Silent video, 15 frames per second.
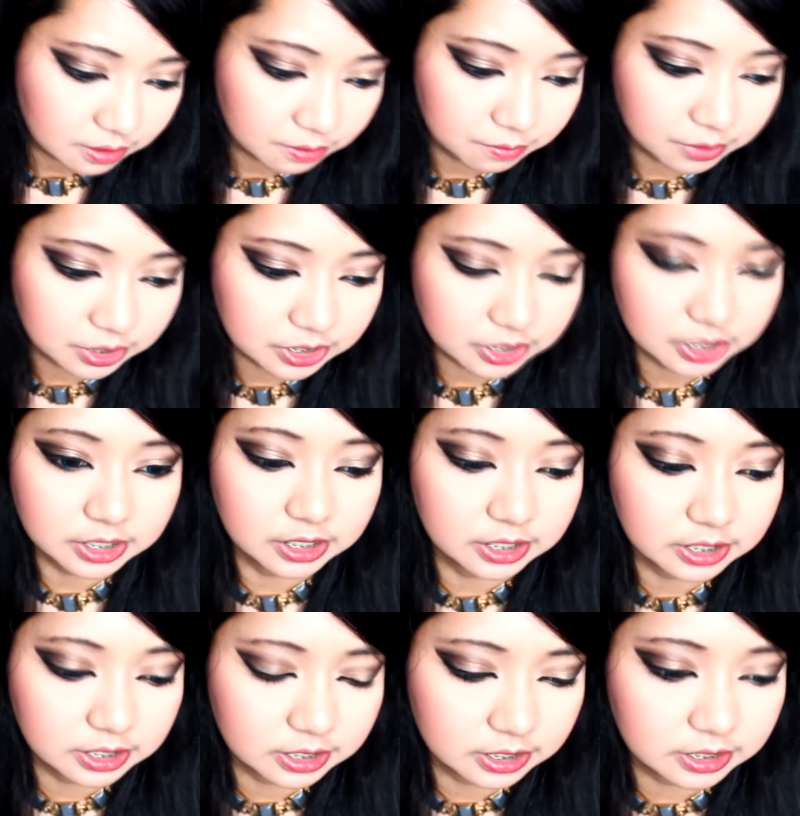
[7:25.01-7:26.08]
which
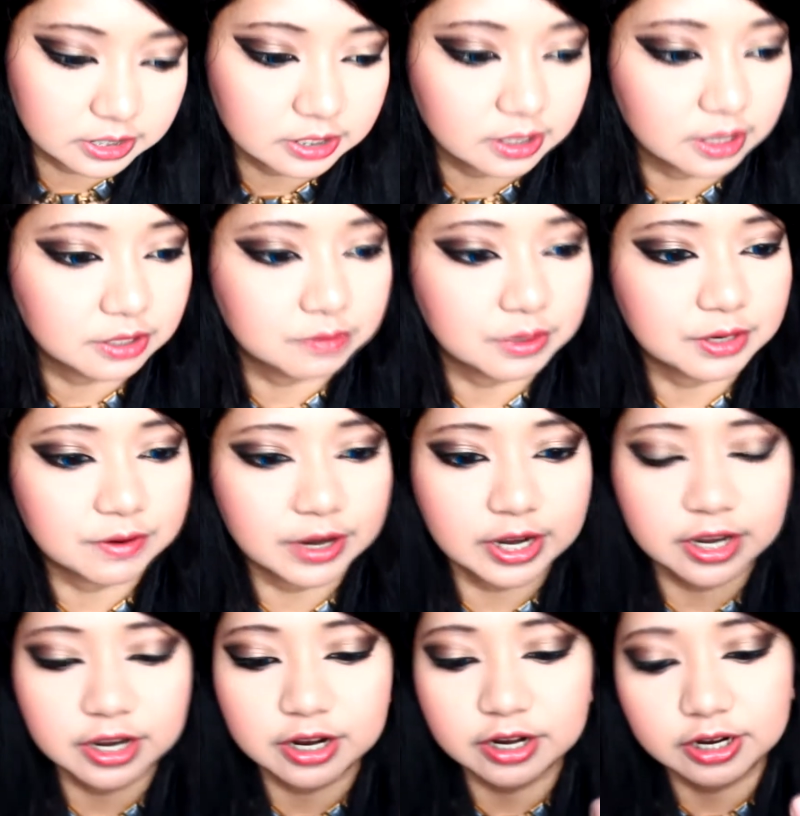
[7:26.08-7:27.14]
is this one right
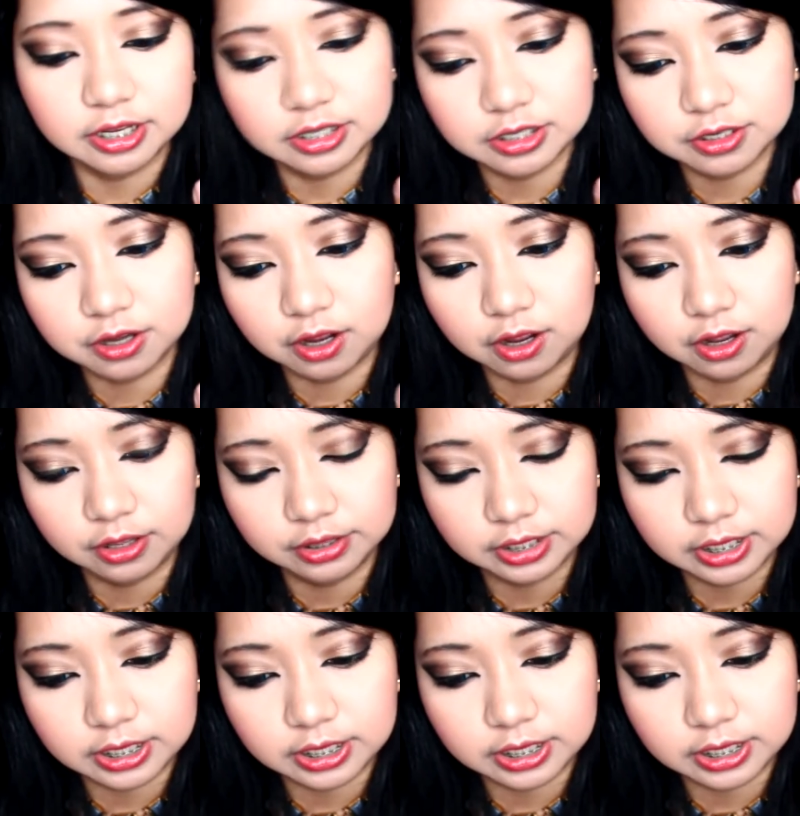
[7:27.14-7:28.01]
here it's called